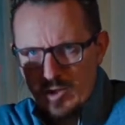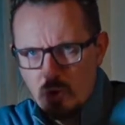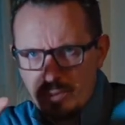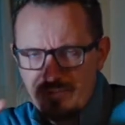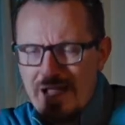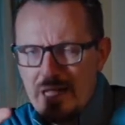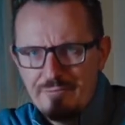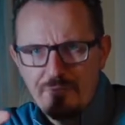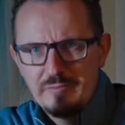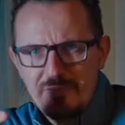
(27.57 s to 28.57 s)
couple of
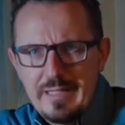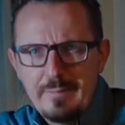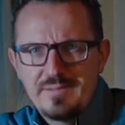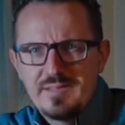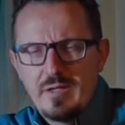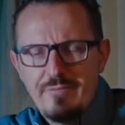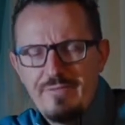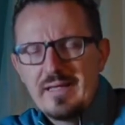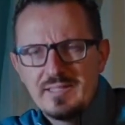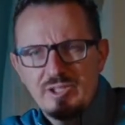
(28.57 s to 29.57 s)
handful of tips of
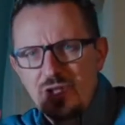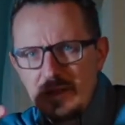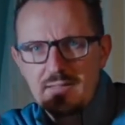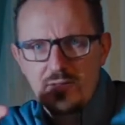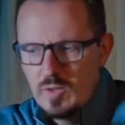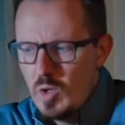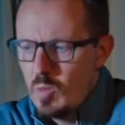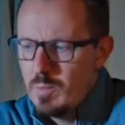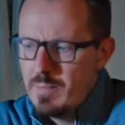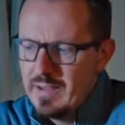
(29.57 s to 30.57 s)
things that you need to know